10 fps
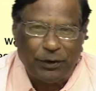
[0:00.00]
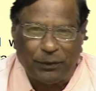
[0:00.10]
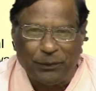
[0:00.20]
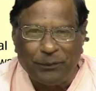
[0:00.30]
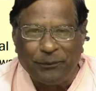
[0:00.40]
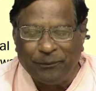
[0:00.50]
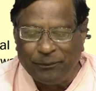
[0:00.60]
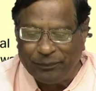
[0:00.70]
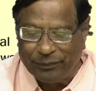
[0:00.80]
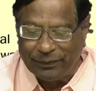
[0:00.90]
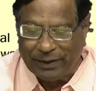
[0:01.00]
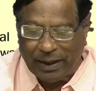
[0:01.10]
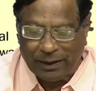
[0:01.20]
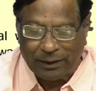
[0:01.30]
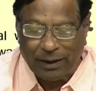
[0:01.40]
you
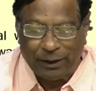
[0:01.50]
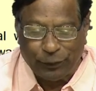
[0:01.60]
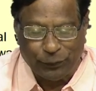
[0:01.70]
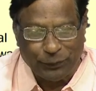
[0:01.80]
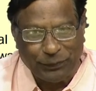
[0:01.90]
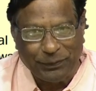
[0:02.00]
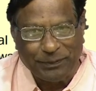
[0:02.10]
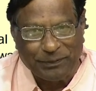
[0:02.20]
are anus,